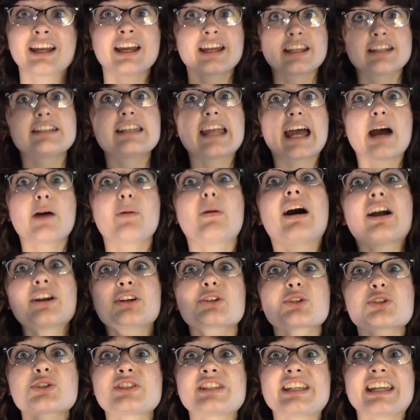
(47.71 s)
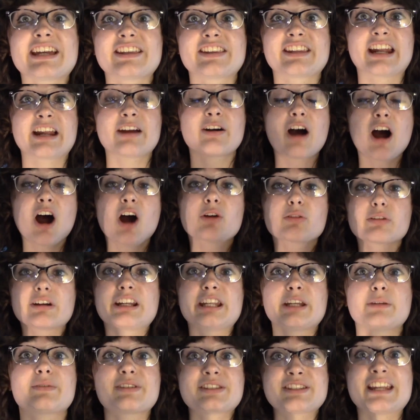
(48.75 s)
Now understand that I
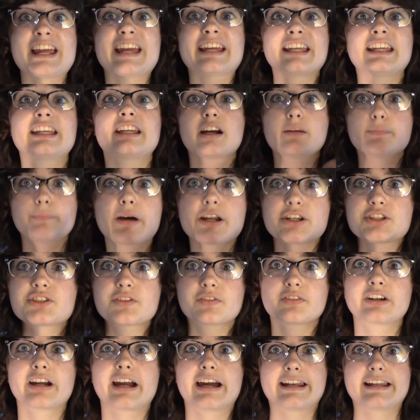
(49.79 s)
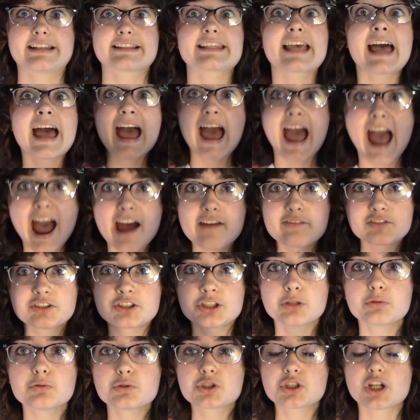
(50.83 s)
already was taking a bunch of credits, have
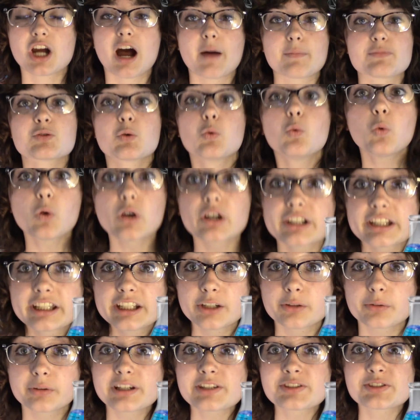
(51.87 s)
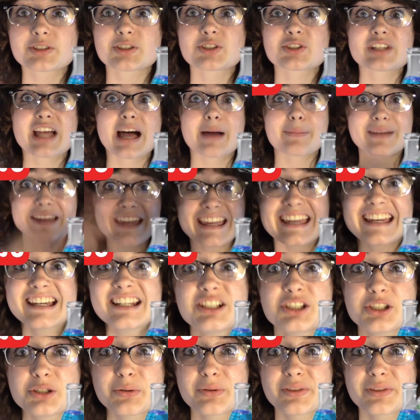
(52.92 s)
two jobs, work in a research lab, and do